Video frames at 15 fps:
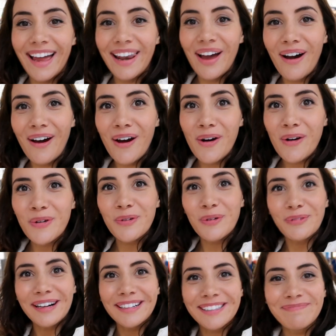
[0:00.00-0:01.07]
Hello,
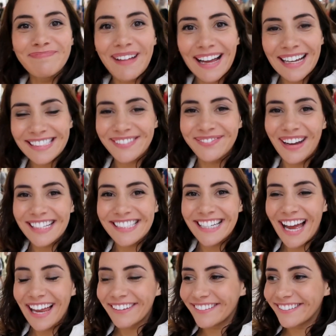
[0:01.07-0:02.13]
welcome back to my
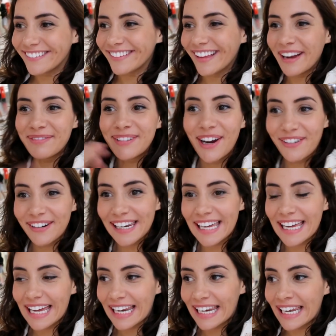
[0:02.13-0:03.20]
channel. I'm
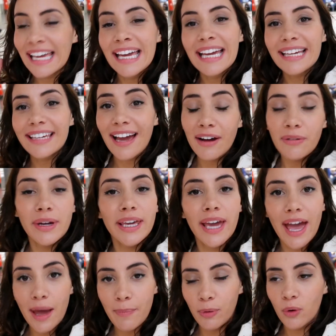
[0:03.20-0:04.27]
currently in Gatwick
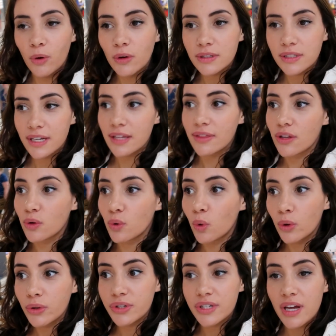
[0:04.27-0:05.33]
Airport in the
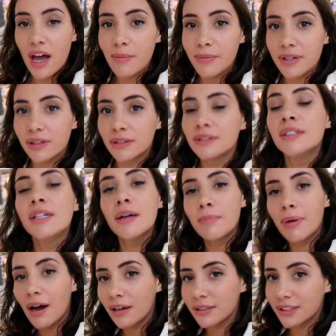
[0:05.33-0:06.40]
North Terminal,
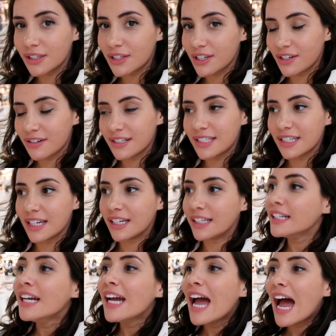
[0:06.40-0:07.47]
past security,
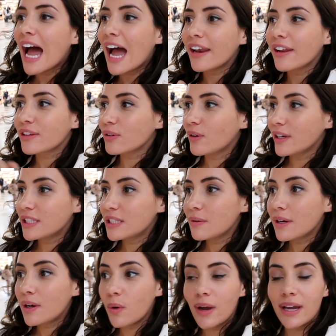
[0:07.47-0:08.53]
and I thought I'd
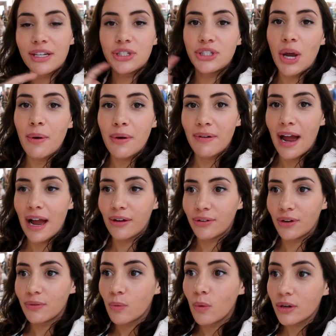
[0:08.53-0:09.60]
do a quick show
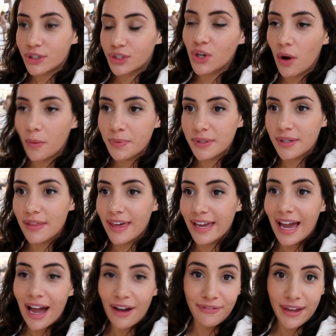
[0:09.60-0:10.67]
around of what shops
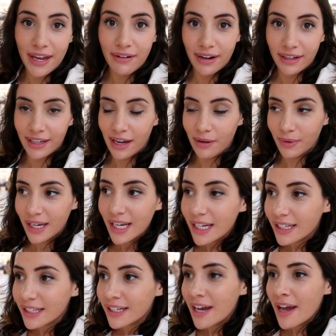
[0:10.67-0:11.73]
they have here at
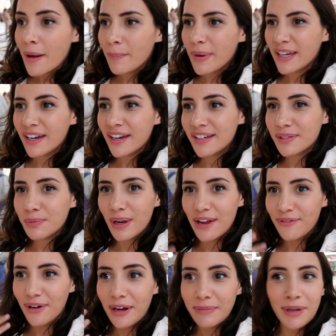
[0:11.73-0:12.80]
Gatwick, because
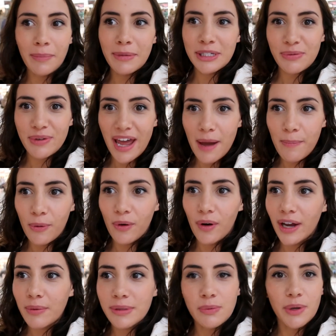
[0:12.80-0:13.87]
whenever I'm coming to an airport,
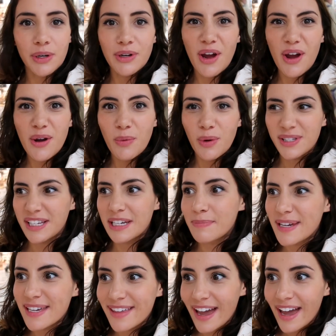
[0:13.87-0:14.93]
I always want to know what's going to
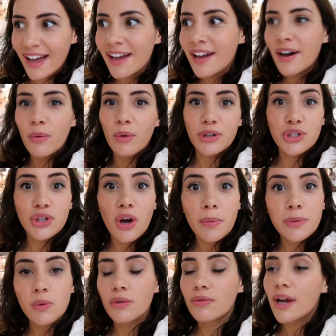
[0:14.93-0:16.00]
be there, what
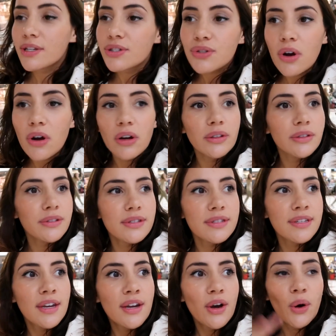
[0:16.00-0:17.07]
shops, what
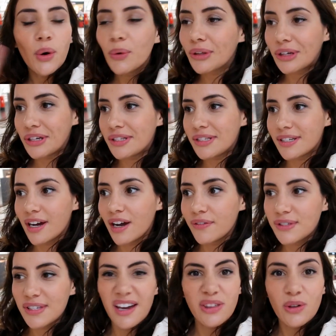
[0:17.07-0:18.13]
restaurants, all the good
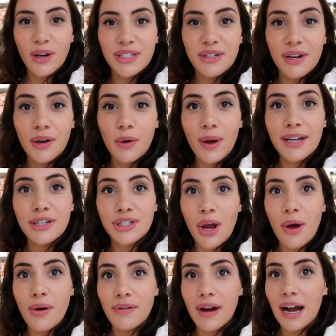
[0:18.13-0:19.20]
stuff. So I thought I'd do a quick
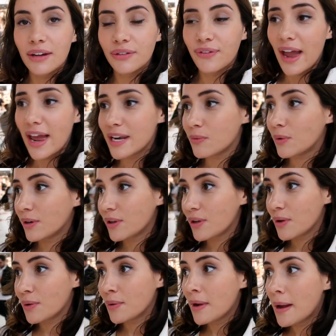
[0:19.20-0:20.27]
show around for anyone
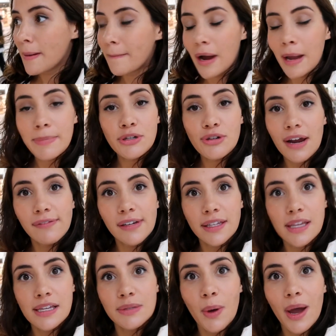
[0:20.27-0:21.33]
who might be
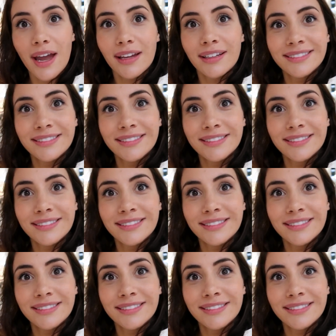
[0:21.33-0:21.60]
traveling this way.